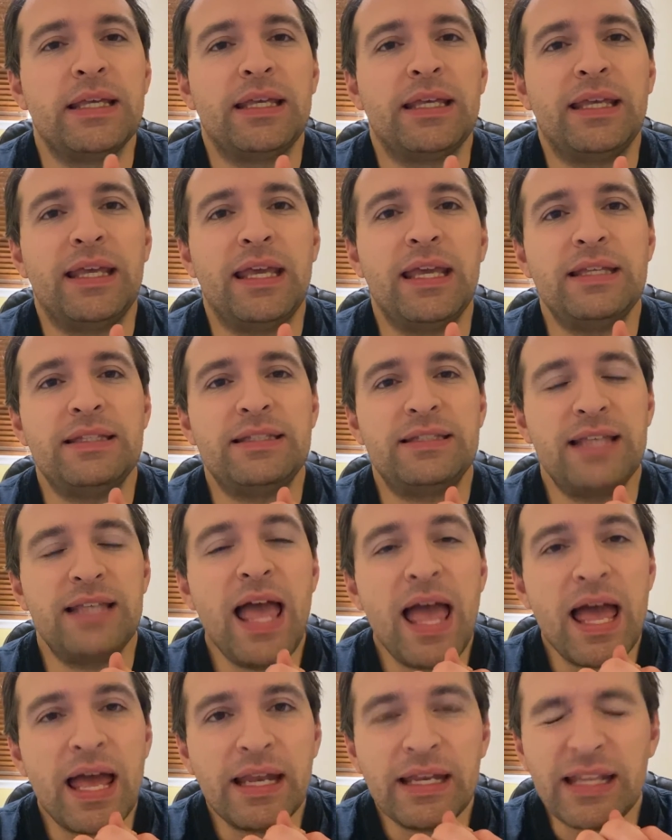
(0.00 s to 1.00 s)
he
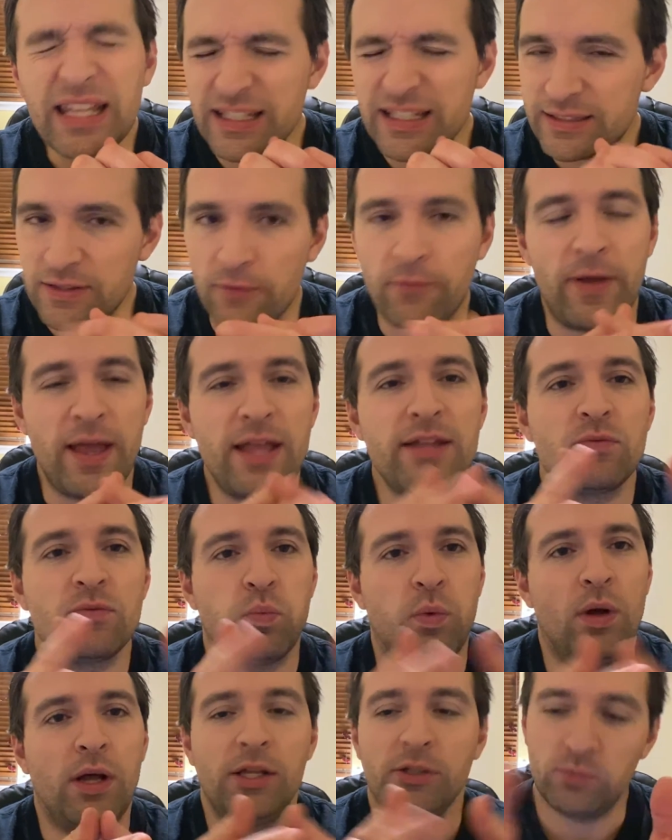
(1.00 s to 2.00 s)
said his defense
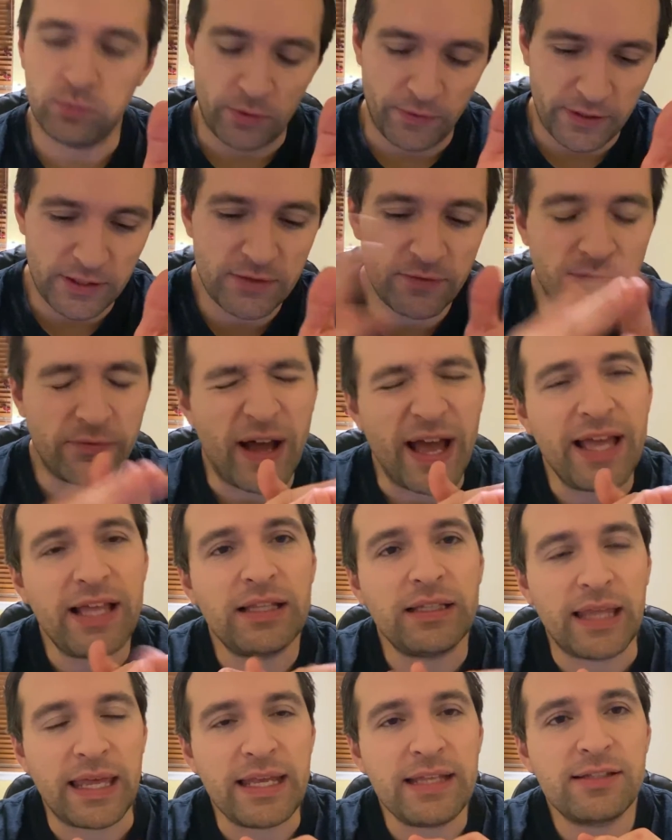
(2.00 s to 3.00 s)
was, well, this
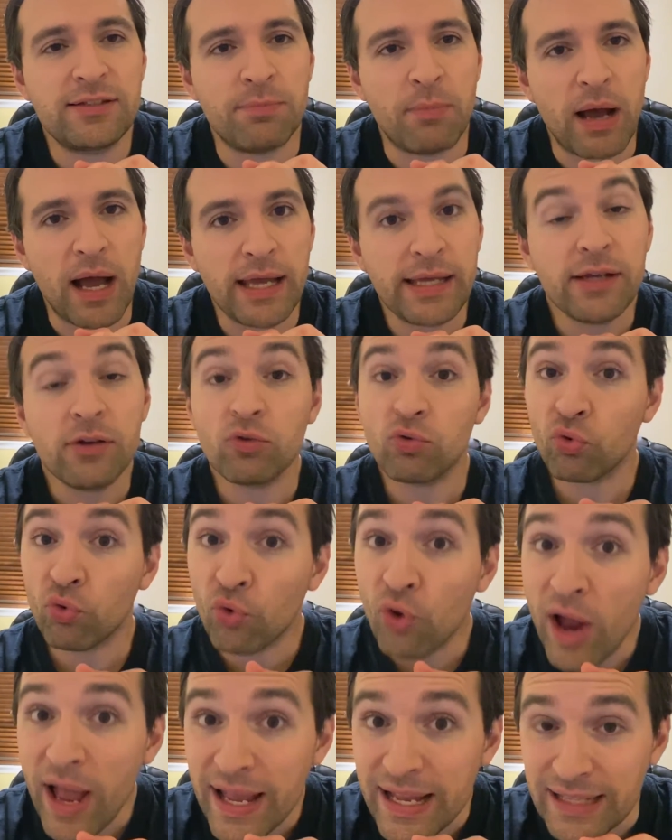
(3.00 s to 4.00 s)
violates my
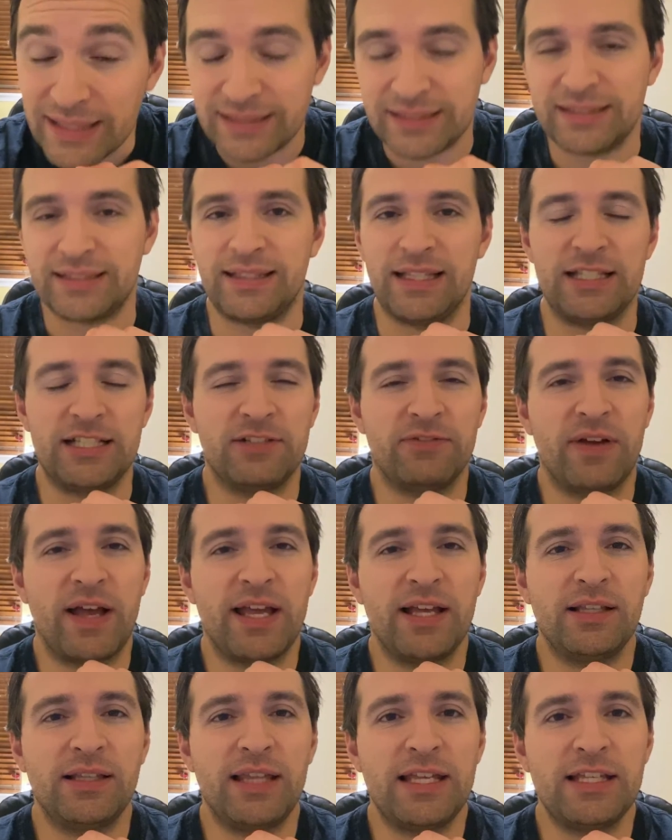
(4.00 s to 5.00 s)
rights. This
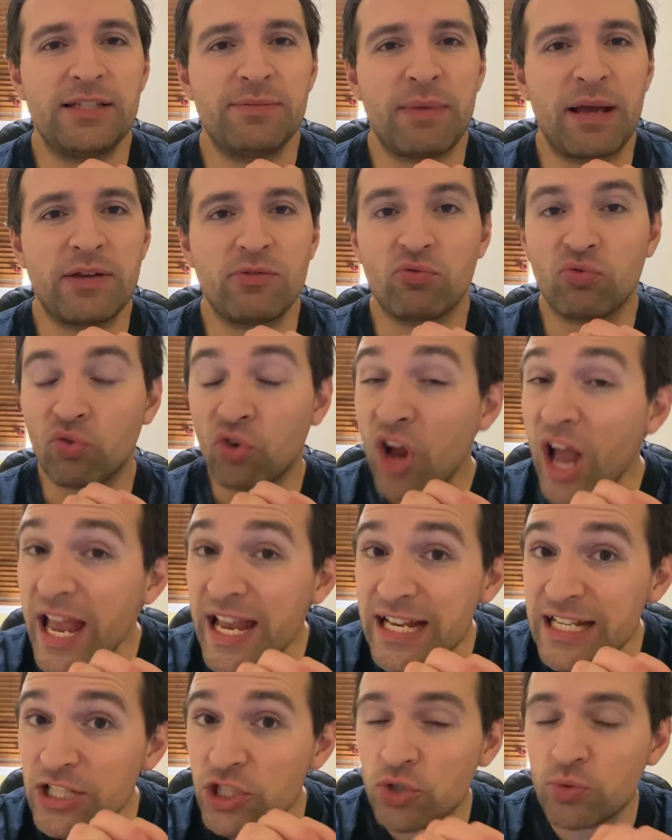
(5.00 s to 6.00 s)
violates my
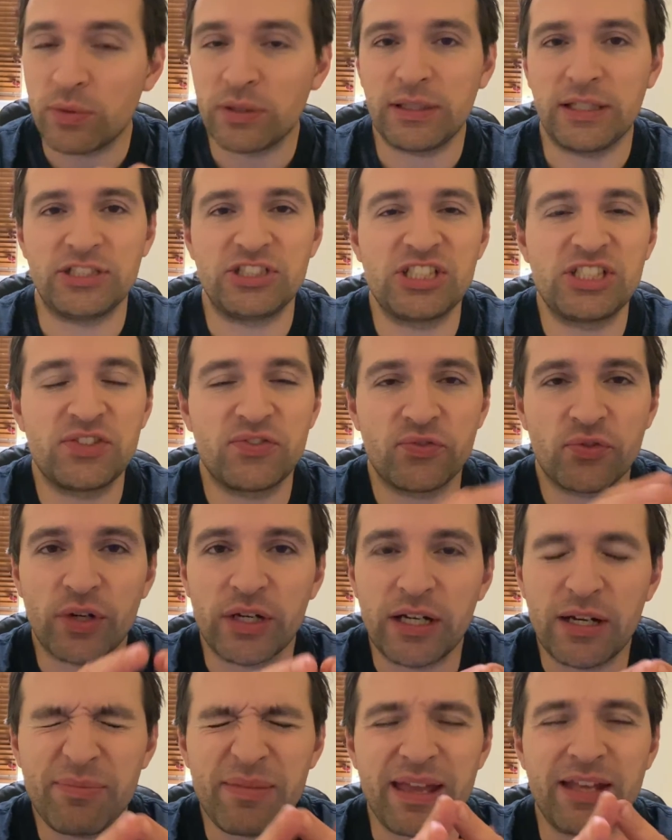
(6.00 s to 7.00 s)
right to religious
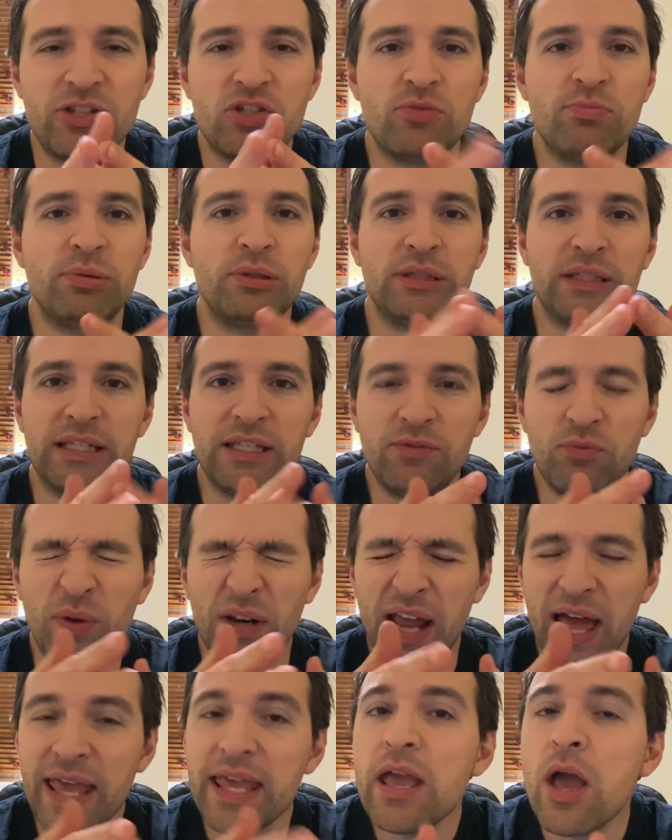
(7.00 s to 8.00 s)
freedom and to believe what
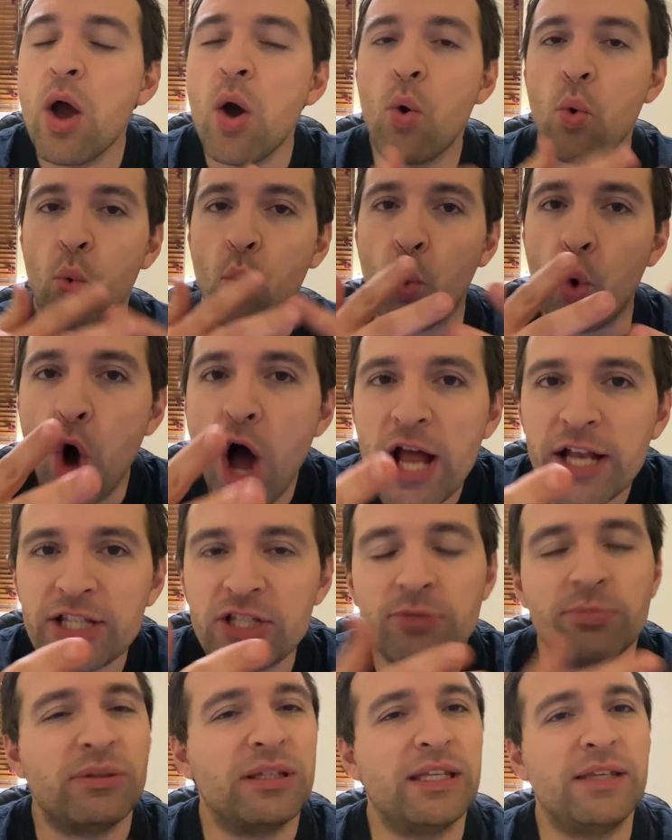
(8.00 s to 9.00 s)
I want
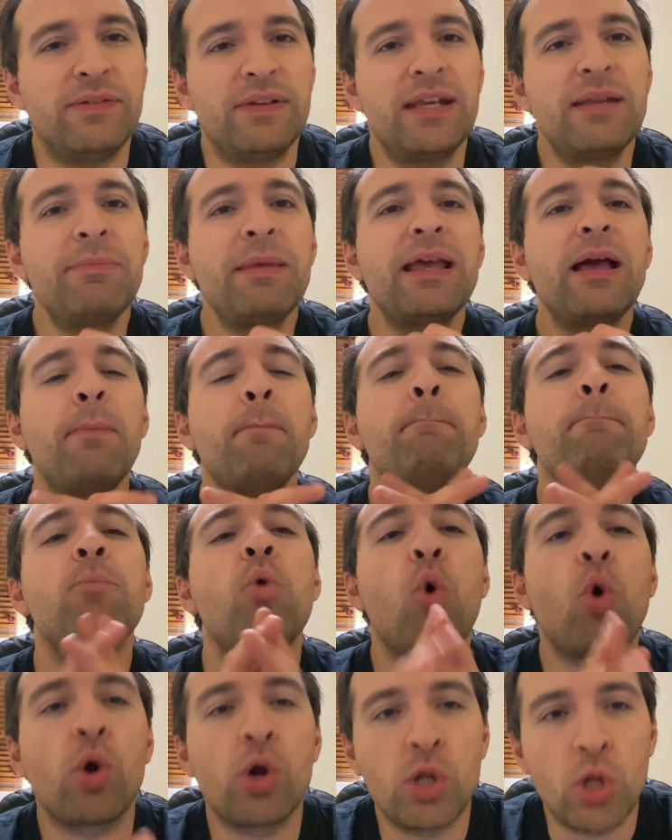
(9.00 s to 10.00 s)
to believe. He didn't make a
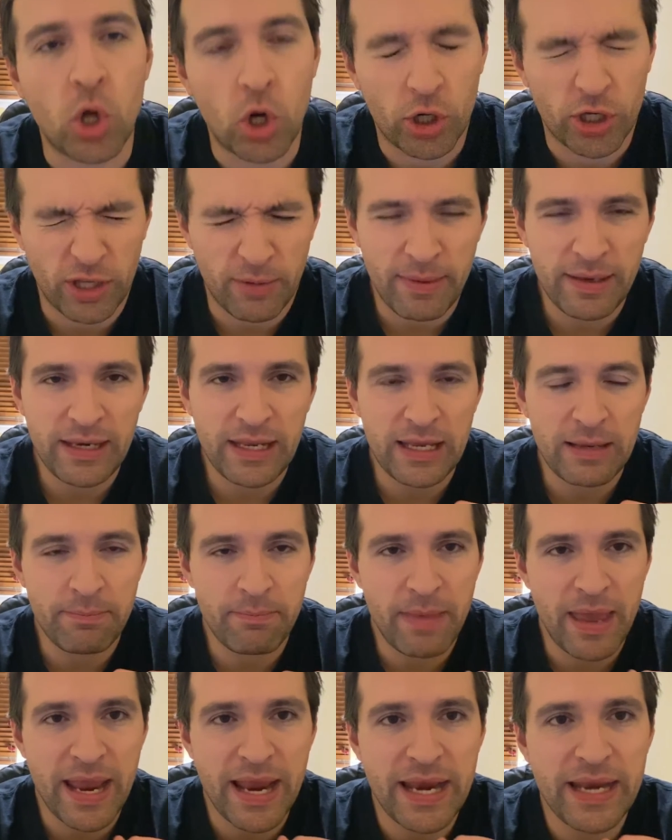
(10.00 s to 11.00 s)
moral argument. He
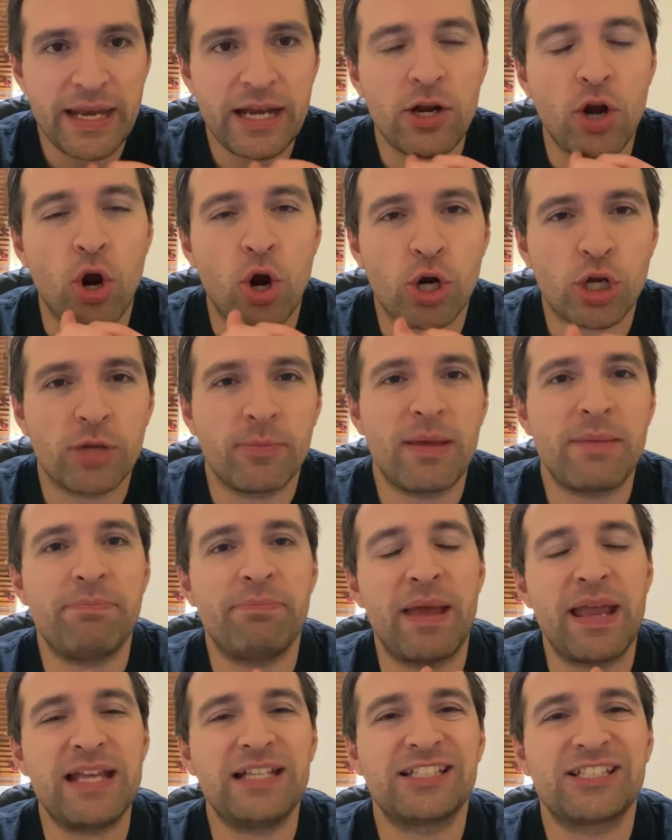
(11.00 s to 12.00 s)
made an argument
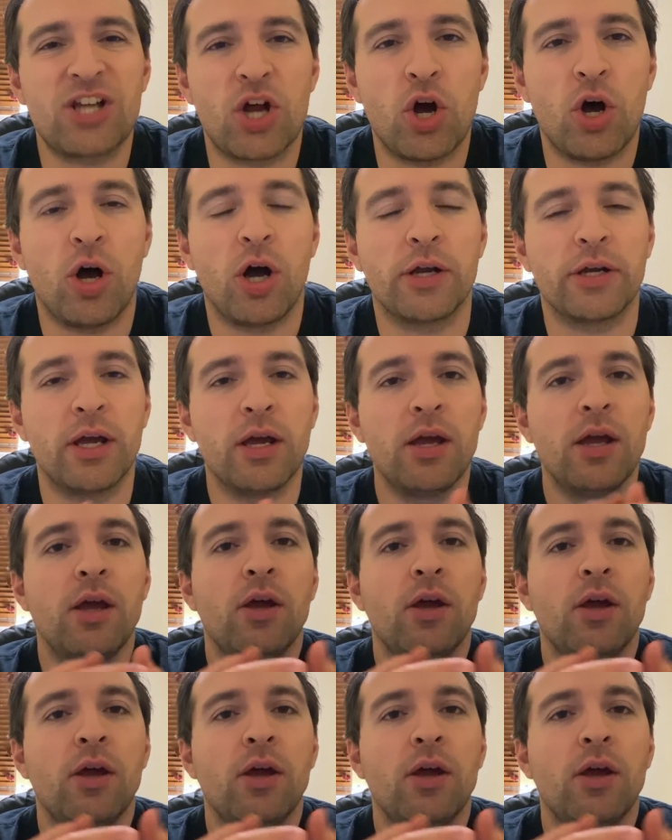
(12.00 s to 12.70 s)
based on